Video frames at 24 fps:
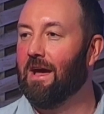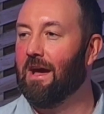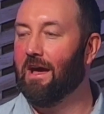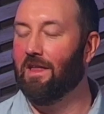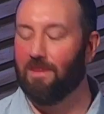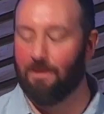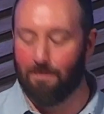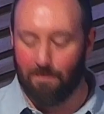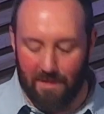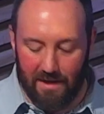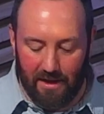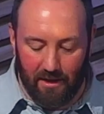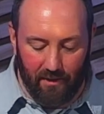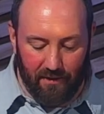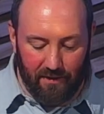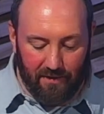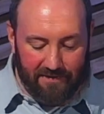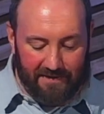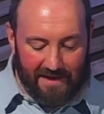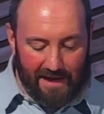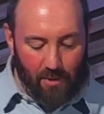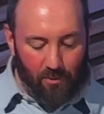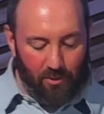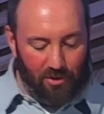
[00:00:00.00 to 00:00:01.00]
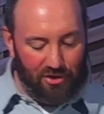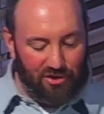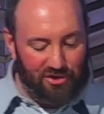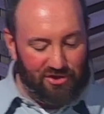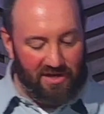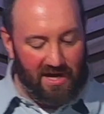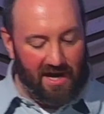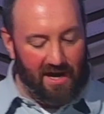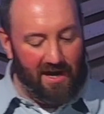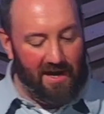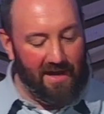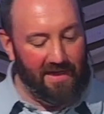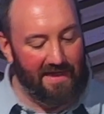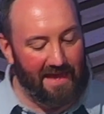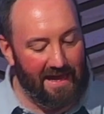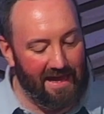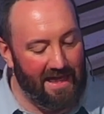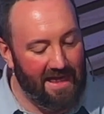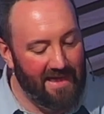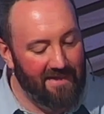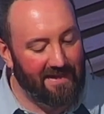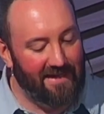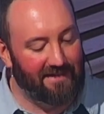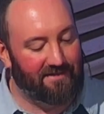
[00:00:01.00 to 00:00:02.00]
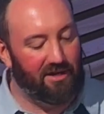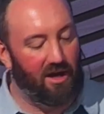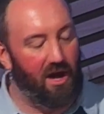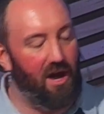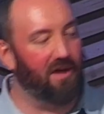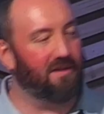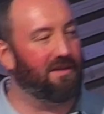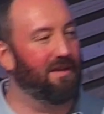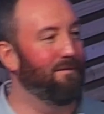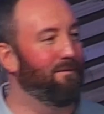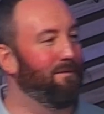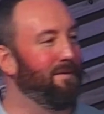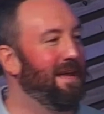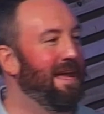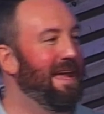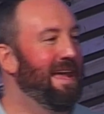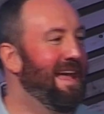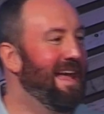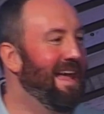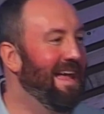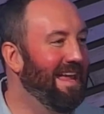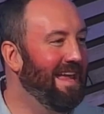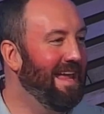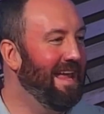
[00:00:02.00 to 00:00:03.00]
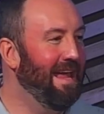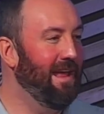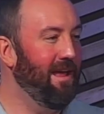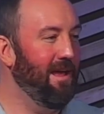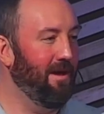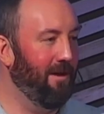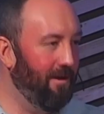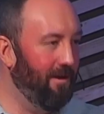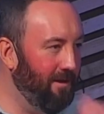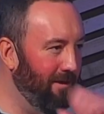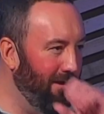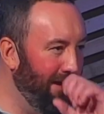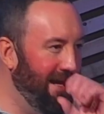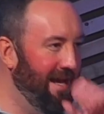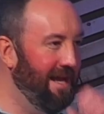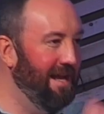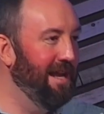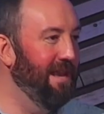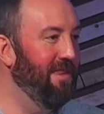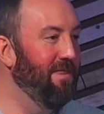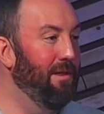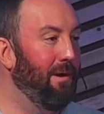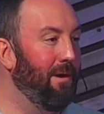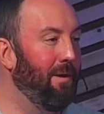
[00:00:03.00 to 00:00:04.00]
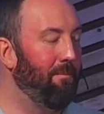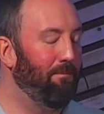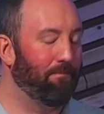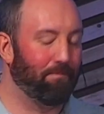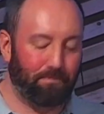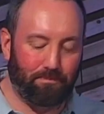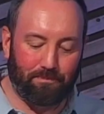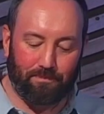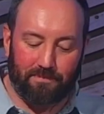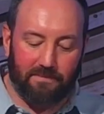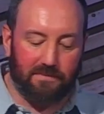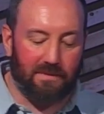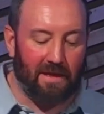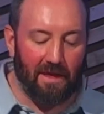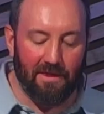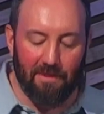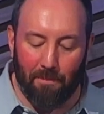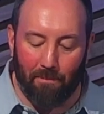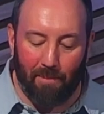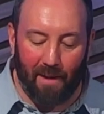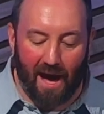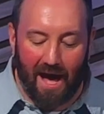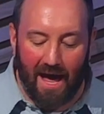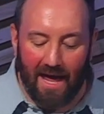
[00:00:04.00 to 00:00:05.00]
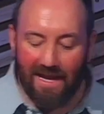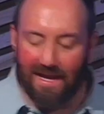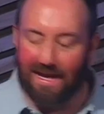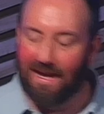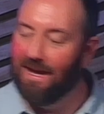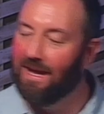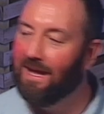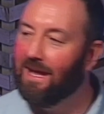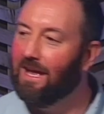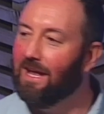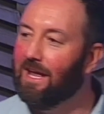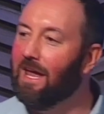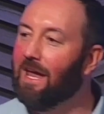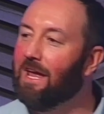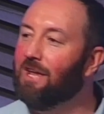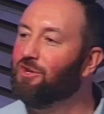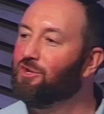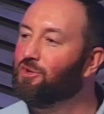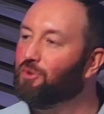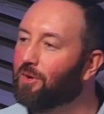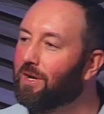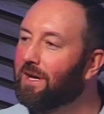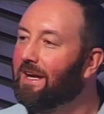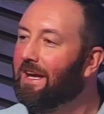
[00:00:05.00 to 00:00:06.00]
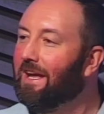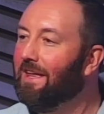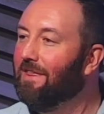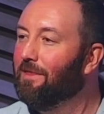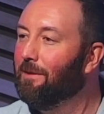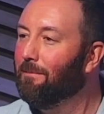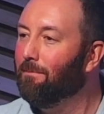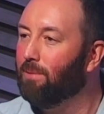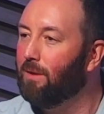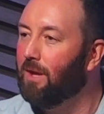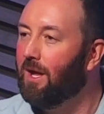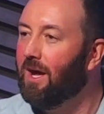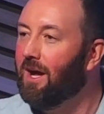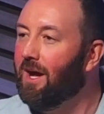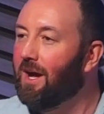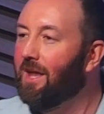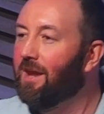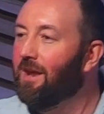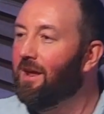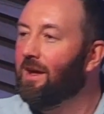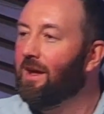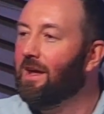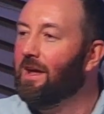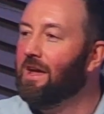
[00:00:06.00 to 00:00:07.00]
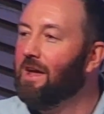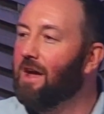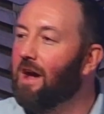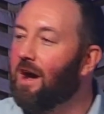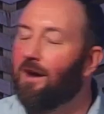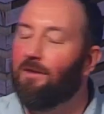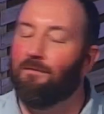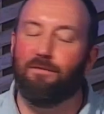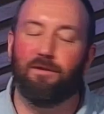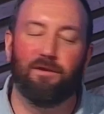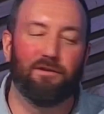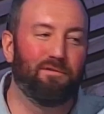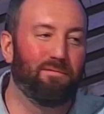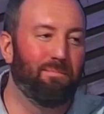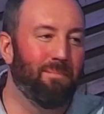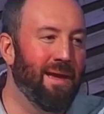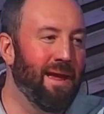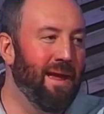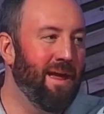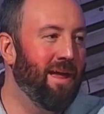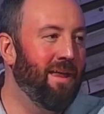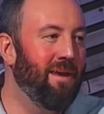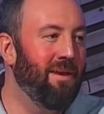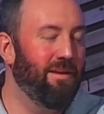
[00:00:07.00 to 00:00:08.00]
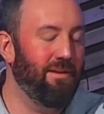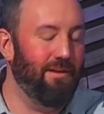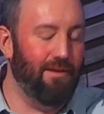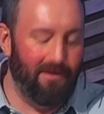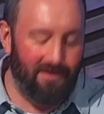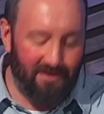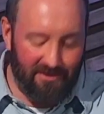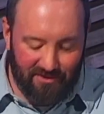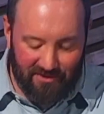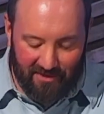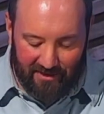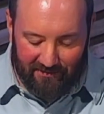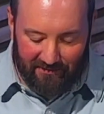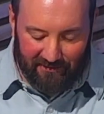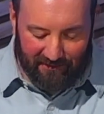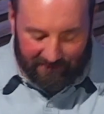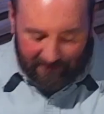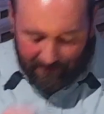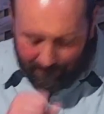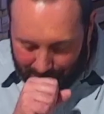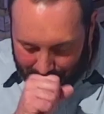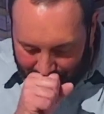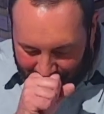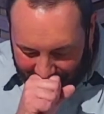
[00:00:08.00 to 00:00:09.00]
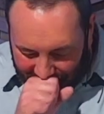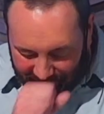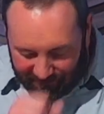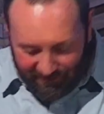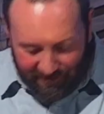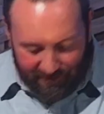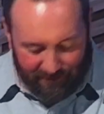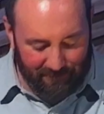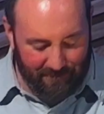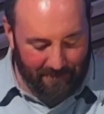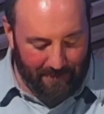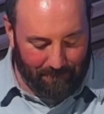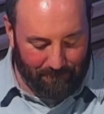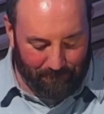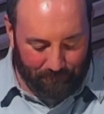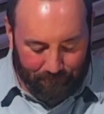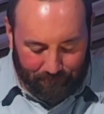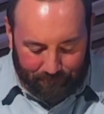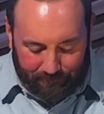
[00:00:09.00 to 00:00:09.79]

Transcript: And the meal that they were sharing, they talked of eating the body and drinking the blood of this man, Jesus. Excuse me.